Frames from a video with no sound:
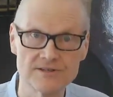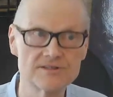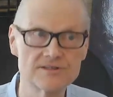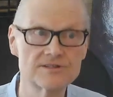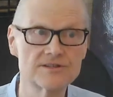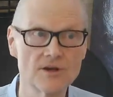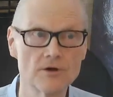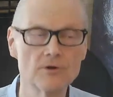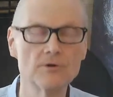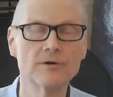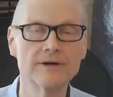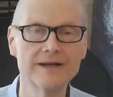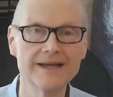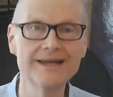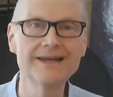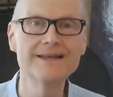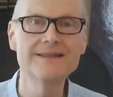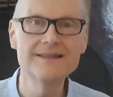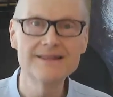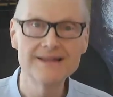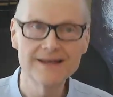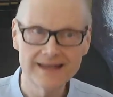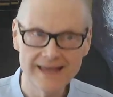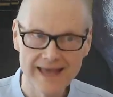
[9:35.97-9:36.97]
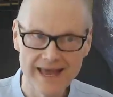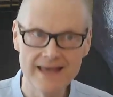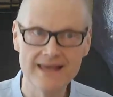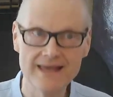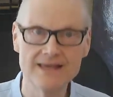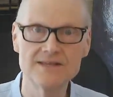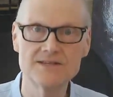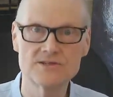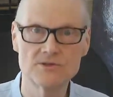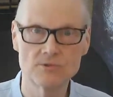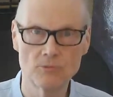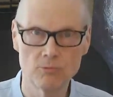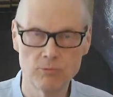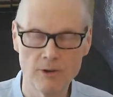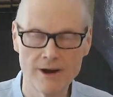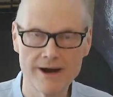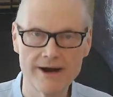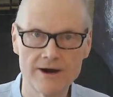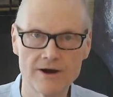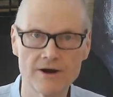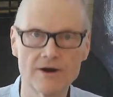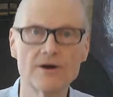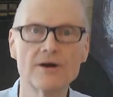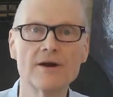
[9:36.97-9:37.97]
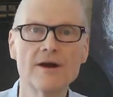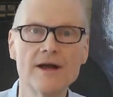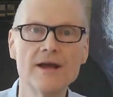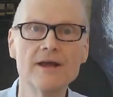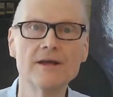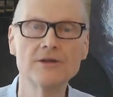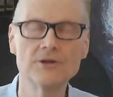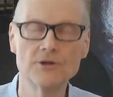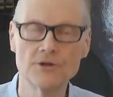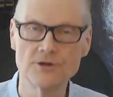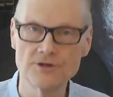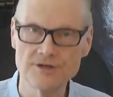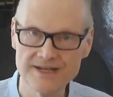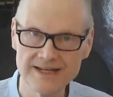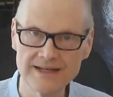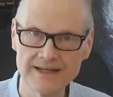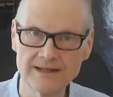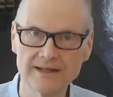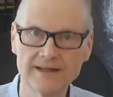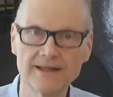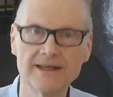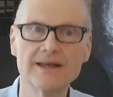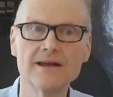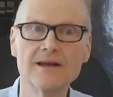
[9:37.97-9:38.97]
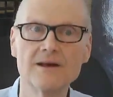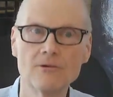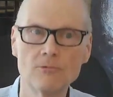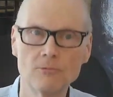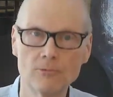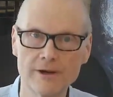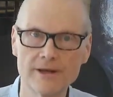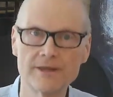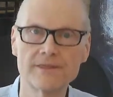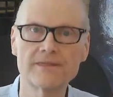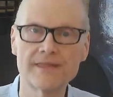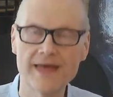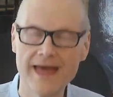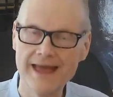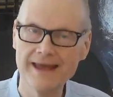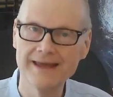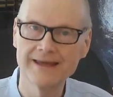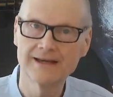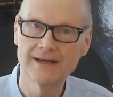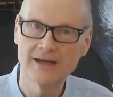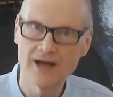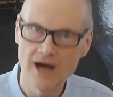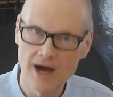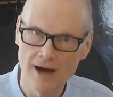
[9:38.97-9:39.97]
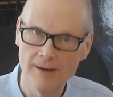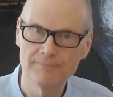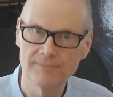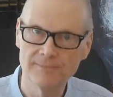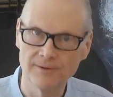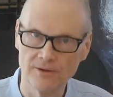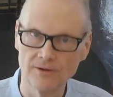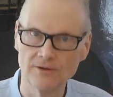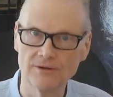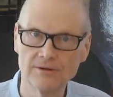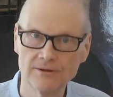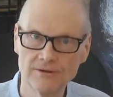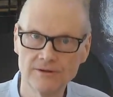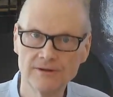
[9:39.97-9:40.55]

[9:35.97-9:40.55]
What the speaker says: So in the case where you're dealing with a couple